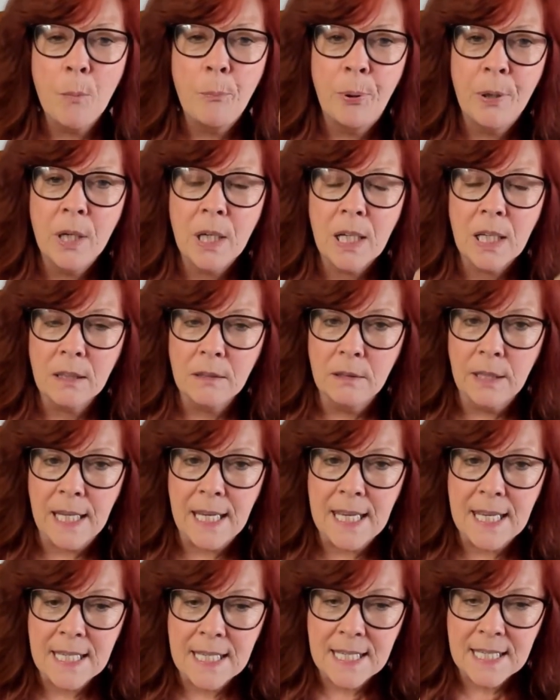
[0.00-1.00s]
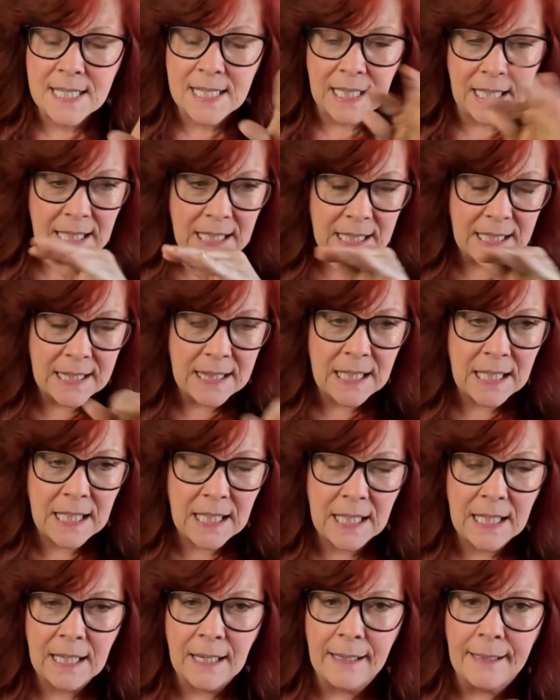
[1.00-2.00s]
put a list in
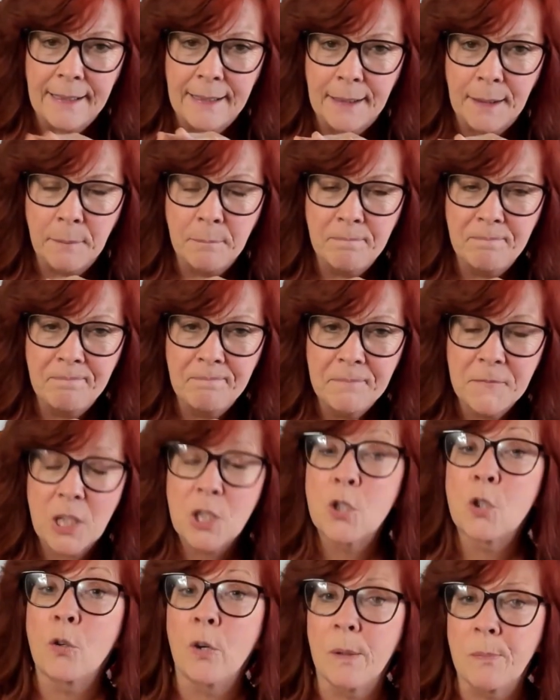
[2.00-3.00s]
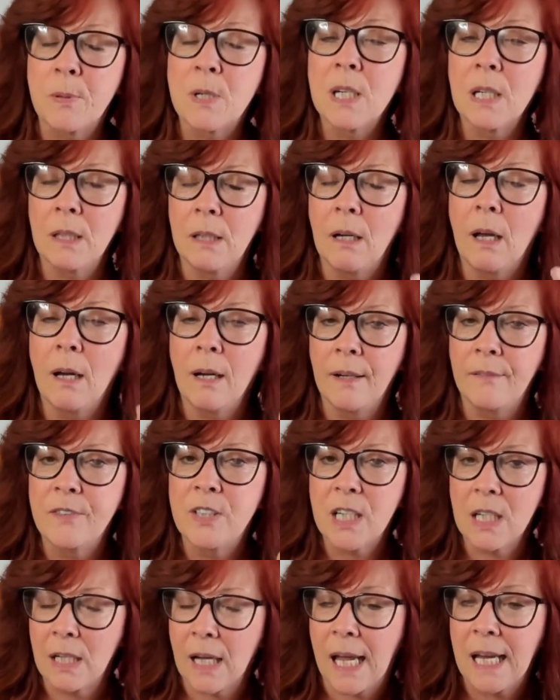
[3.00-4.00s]
the description of
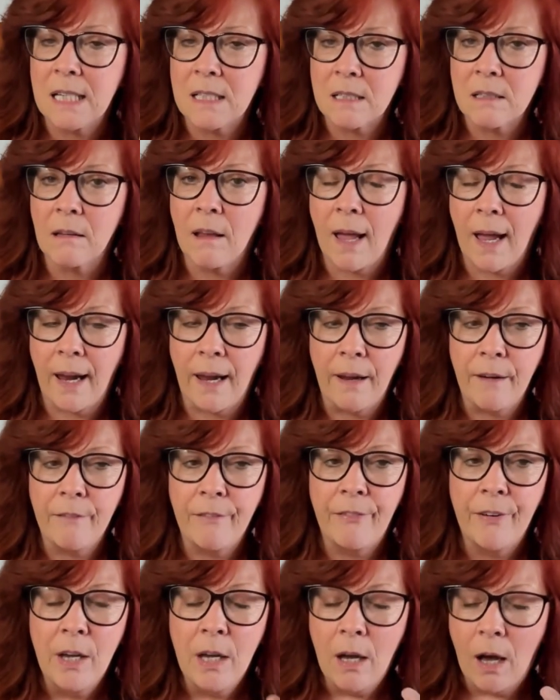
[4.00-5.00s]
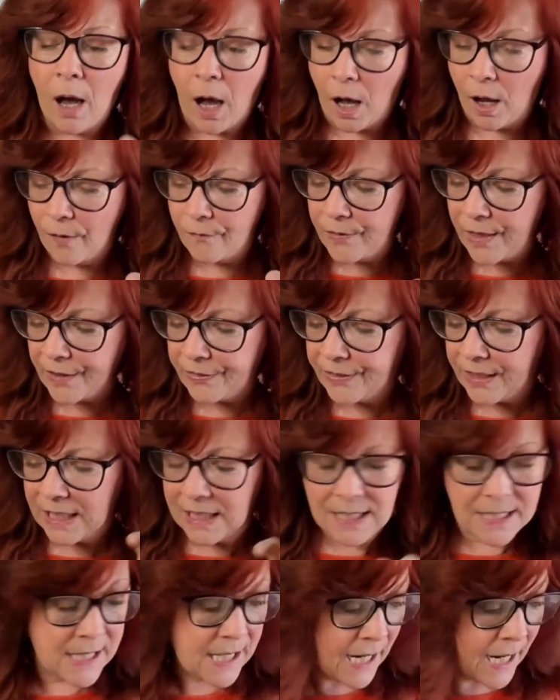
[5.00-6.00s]
tonight's live of the
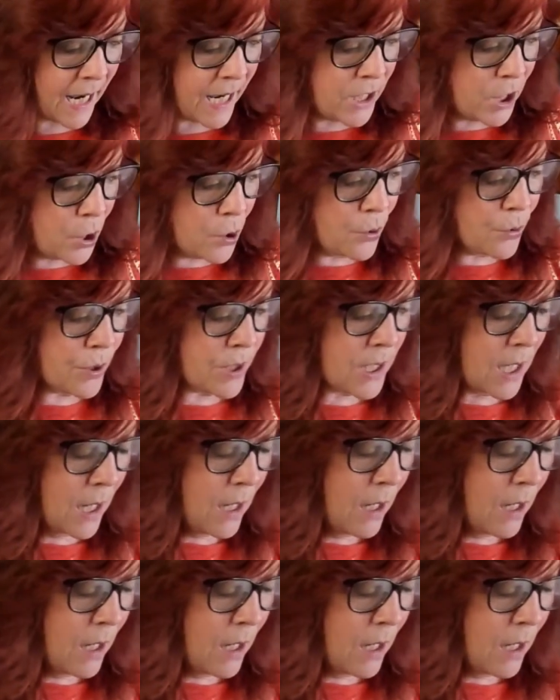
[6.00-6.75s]
things that I used.